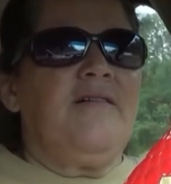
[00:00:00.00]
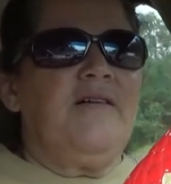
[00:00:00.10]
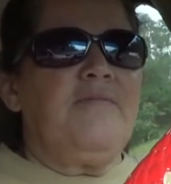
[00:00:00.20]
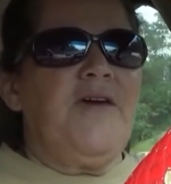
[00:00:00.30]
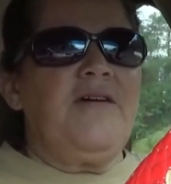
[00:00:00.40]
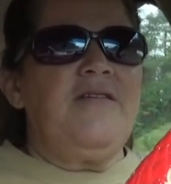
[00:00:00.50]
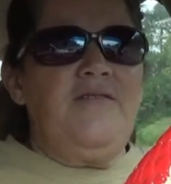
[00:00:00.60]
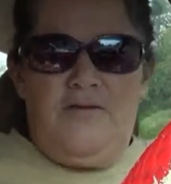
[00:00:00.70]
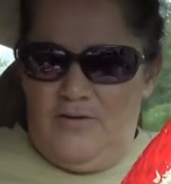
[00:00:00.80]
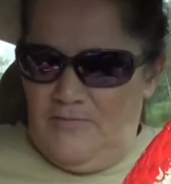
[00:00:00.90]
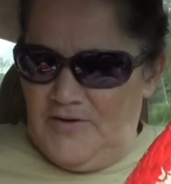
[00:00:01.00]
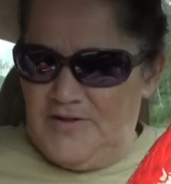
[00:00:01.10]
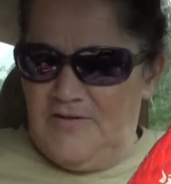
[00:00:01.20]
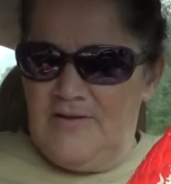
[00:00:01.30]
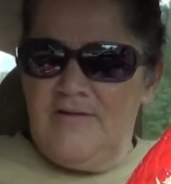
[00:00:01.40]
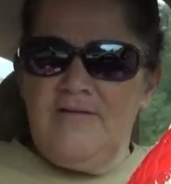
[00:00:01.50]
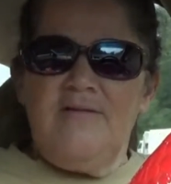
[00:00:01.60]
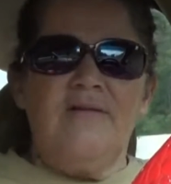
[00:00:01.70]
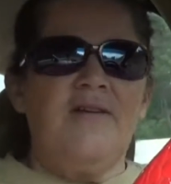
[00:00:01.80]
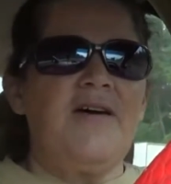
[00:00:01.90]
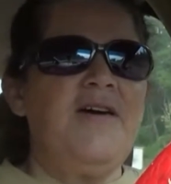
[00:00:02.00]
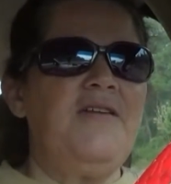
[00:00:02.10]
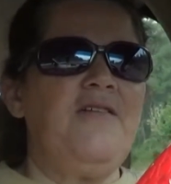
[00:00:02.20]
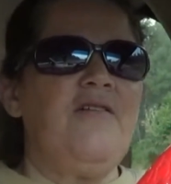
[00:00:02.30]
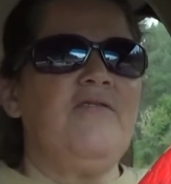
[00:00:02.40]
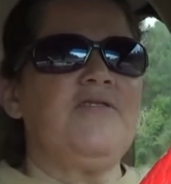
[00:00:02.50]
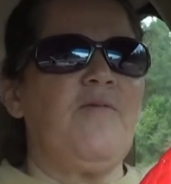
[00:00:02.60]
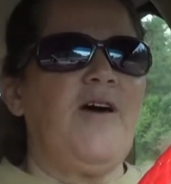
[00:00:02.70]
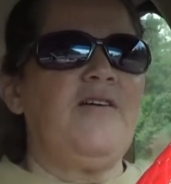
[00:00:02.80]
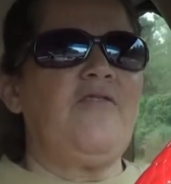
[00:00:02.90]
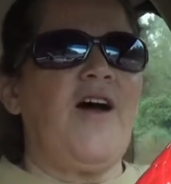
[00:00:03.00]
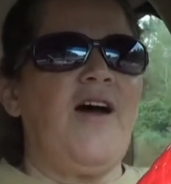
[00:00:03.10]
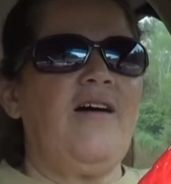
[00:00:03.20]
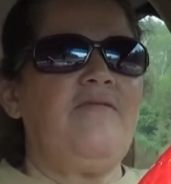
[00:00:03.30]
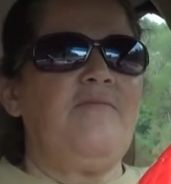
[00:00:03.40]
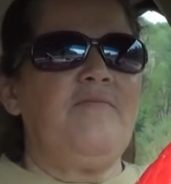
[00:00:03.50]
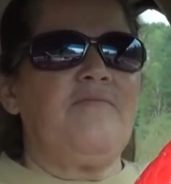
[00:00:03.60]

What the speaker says: I'm getting nervous. I get nervous when I drive,